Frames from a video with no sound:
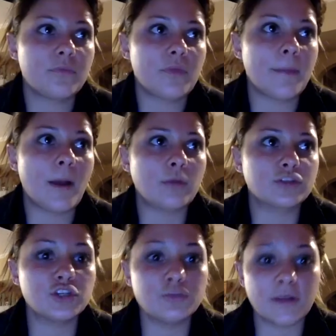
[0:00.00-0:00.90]
about
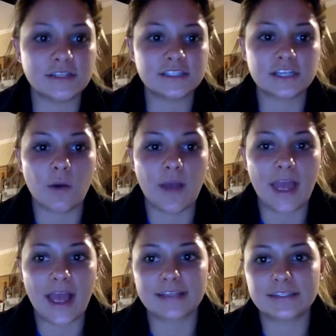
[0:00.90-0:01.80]
2 months ago. I
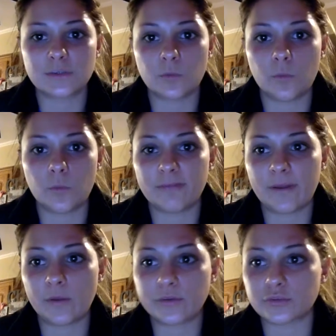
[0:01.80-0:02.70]
asked one of my
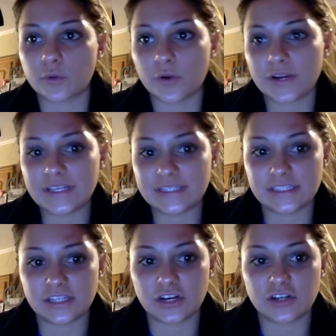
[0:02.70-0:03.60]
old sorority
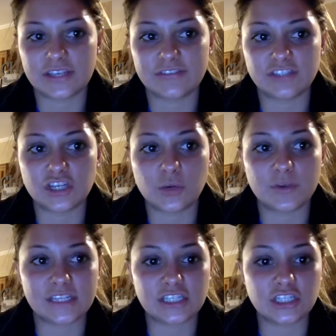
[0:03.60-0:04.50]
sisters if she was
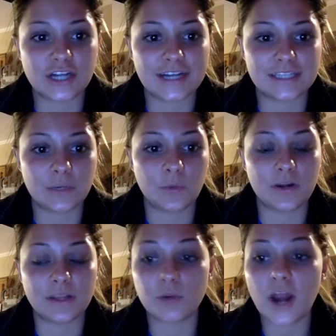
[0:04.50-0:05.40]
interested in one
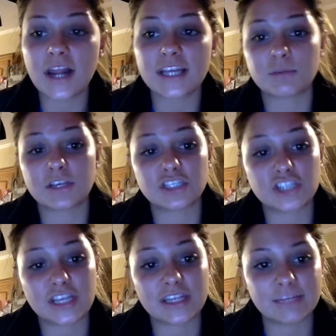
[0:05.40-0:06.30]
of the products because
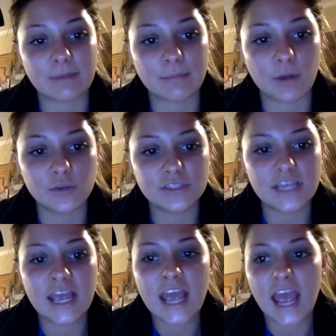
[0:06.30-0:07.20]
she had liked my post.
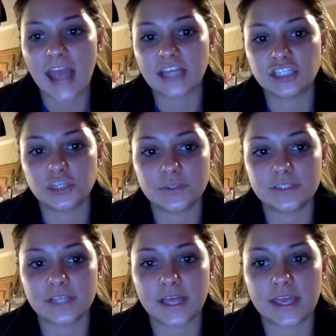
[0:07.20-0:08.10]
And she was
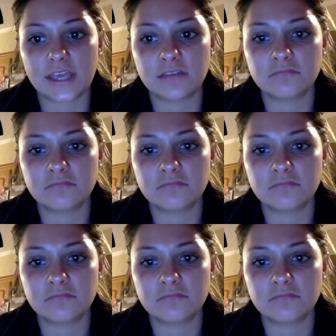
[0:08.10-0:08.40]
like,